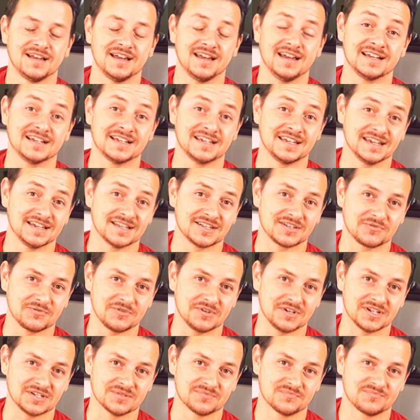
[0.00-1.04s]
And guess
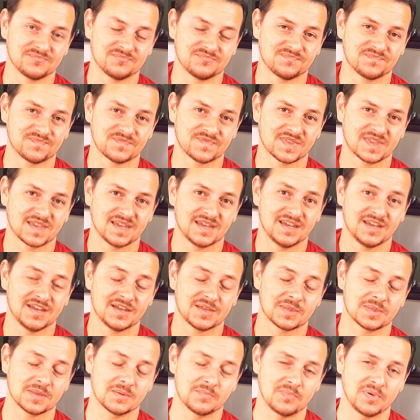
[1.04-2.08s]
what?
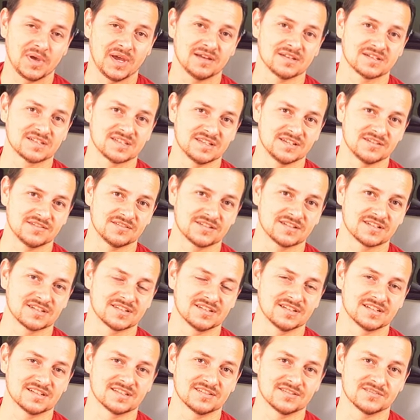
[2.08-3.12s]
The power steering
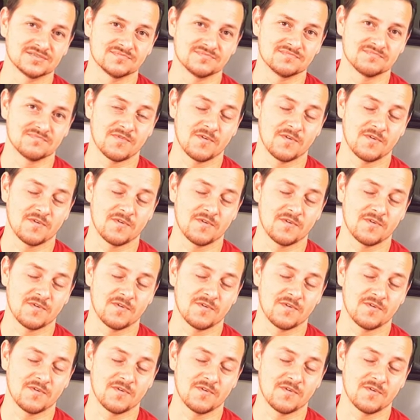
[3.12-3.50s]
system